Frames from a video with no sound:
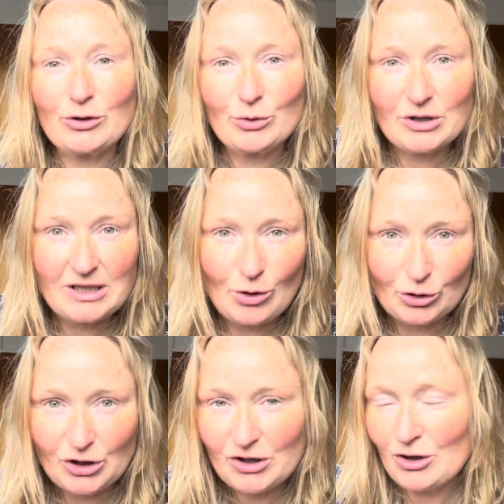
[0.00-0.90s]
unity
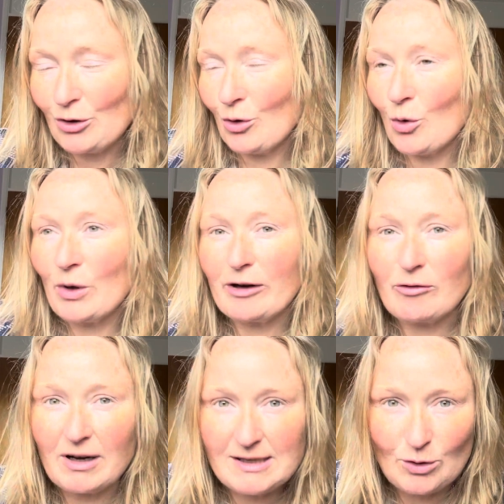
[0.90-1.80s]
consciousness, you can call it
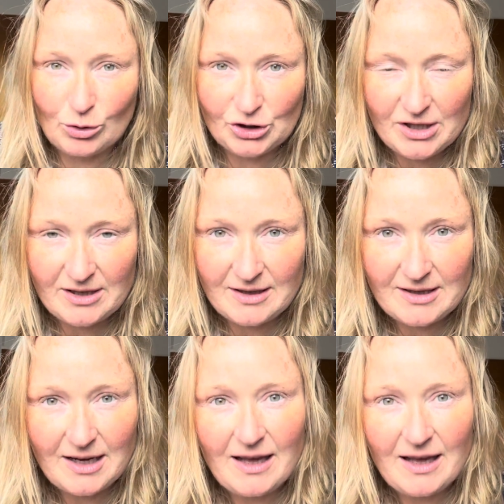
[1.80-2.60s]
Christ consciousness.